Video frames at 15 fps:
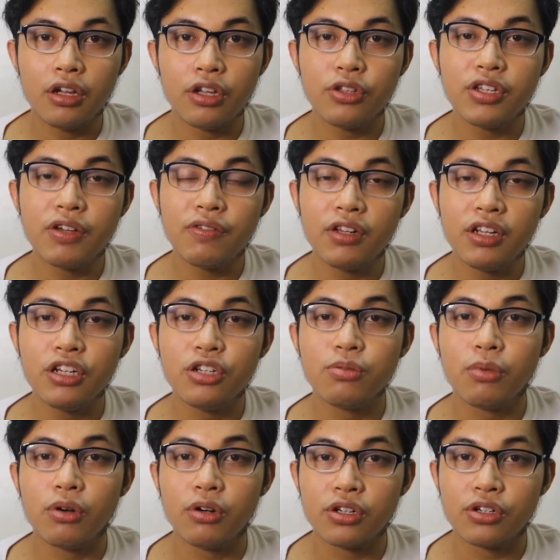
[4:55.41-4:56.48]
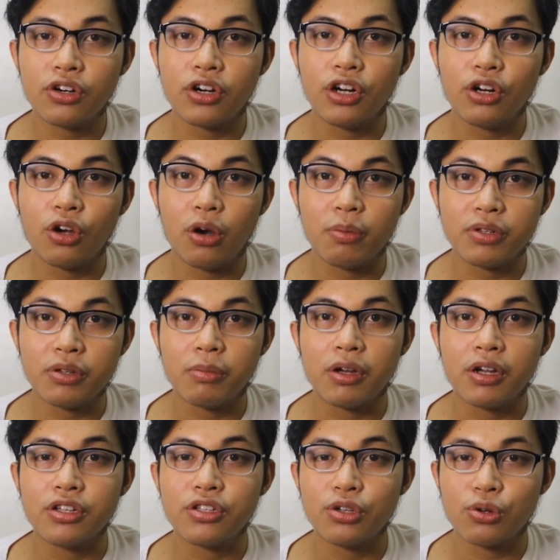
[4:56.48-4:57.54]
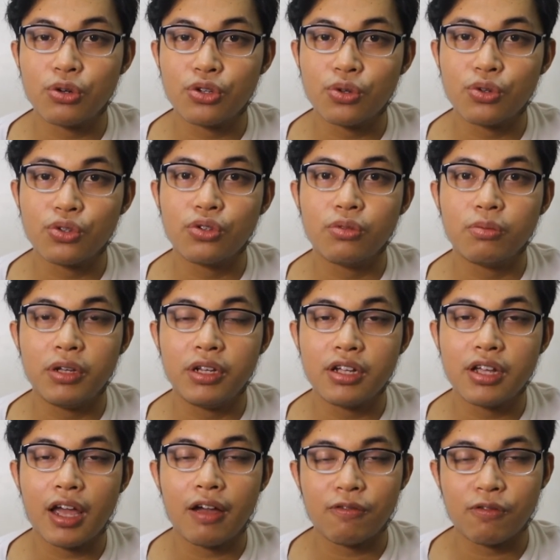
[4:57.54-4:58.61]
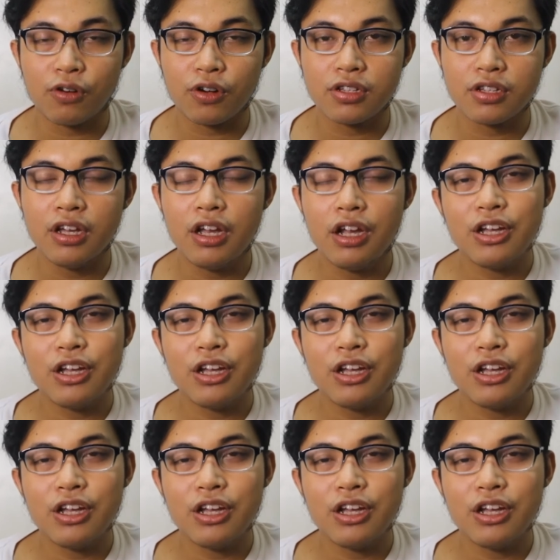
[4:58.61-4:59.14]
You definitely need to monitor and optimize your social media media efforts.